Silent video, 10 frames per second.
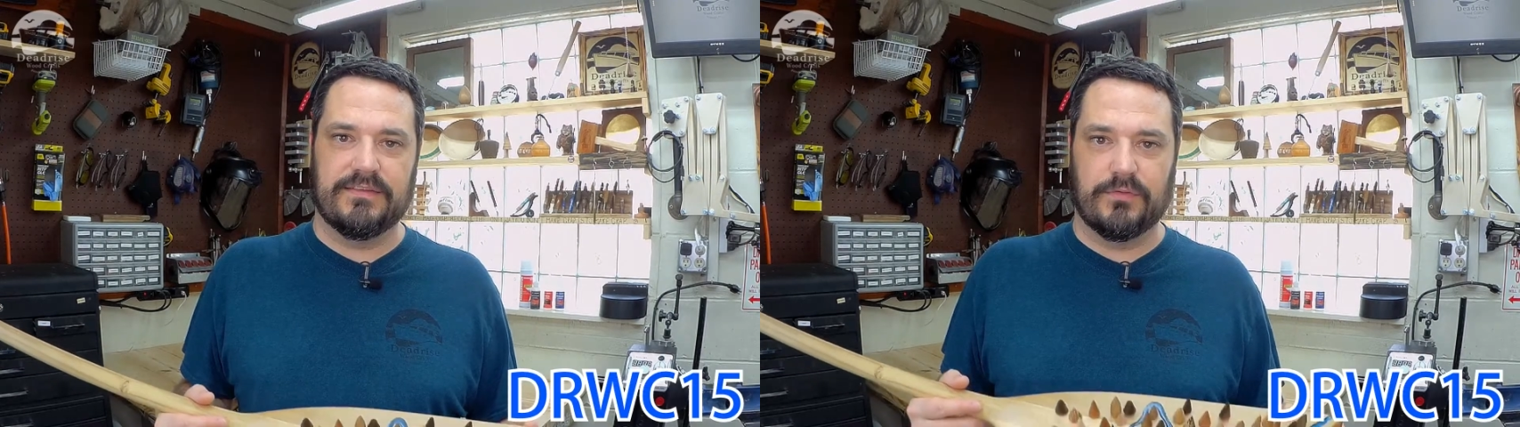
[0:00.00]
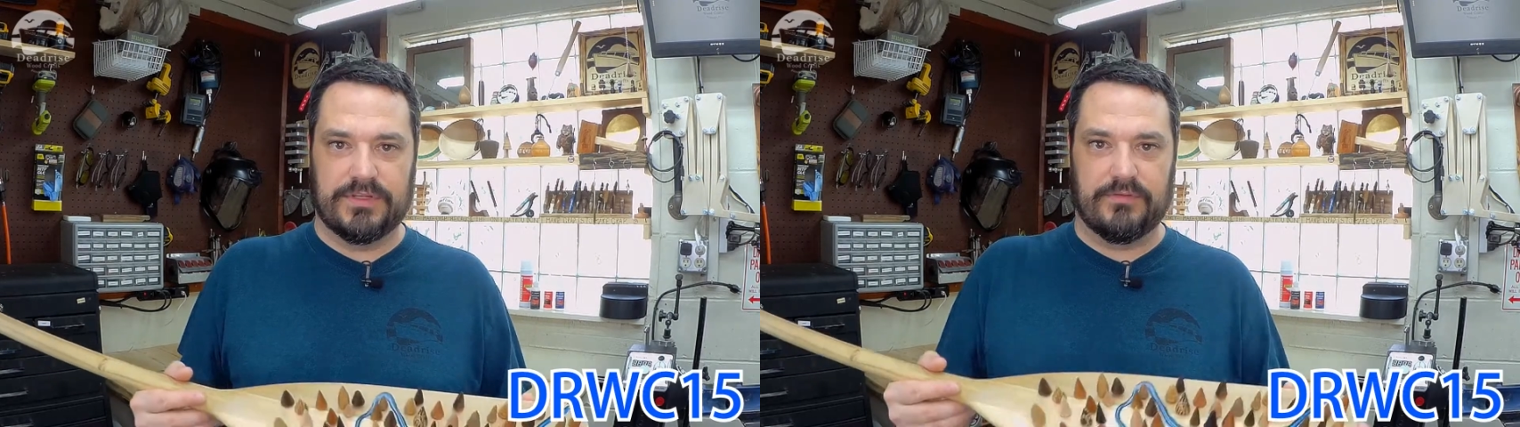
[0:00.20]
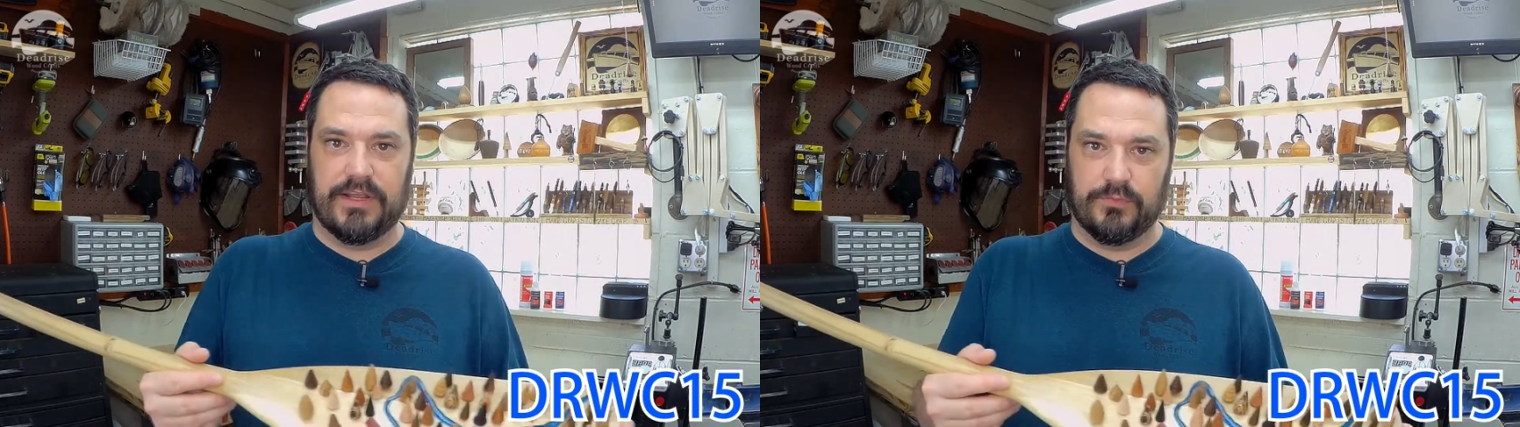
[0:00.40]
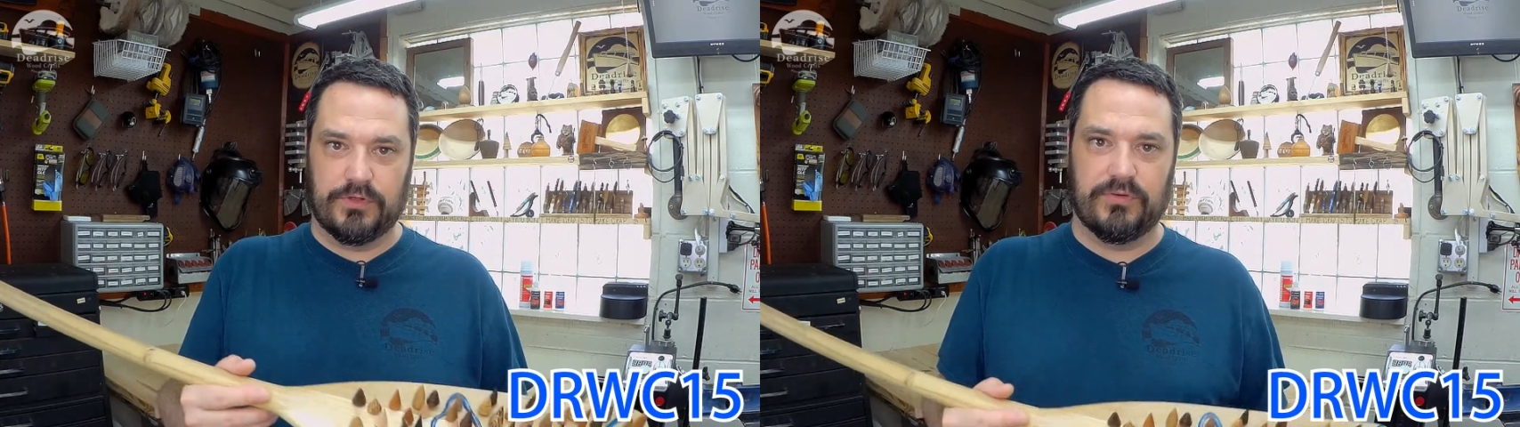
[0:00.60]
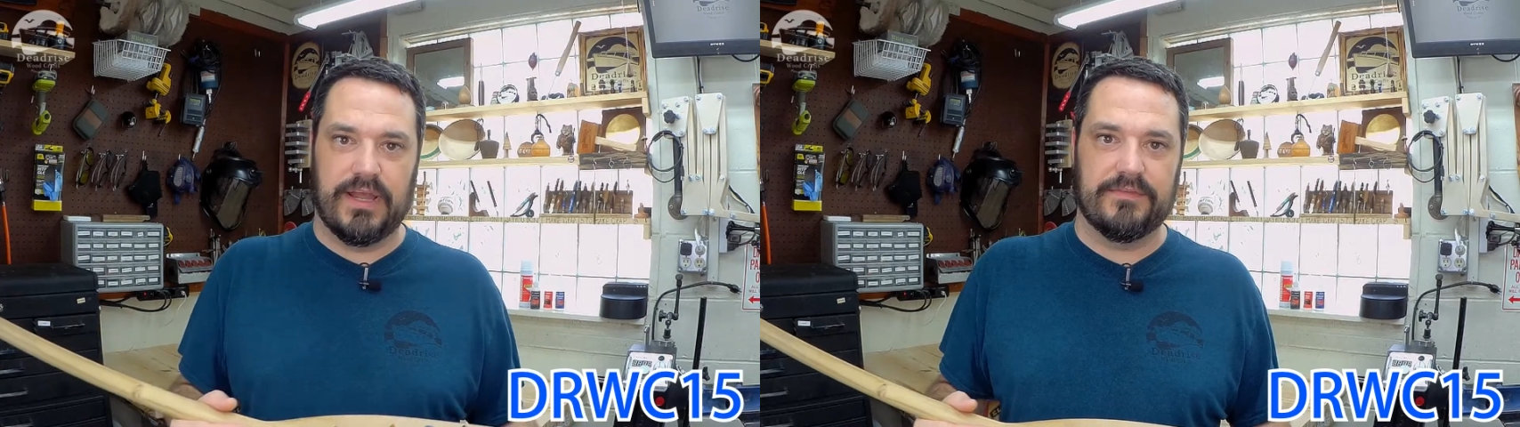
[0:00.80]
so Deadrise
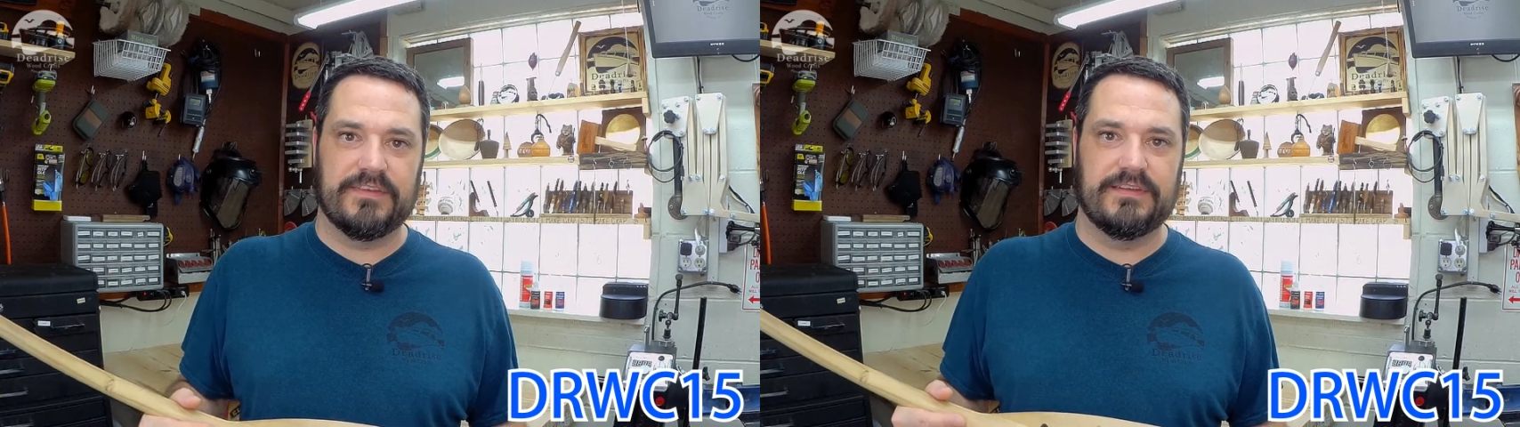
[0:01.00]
Woodcrafts,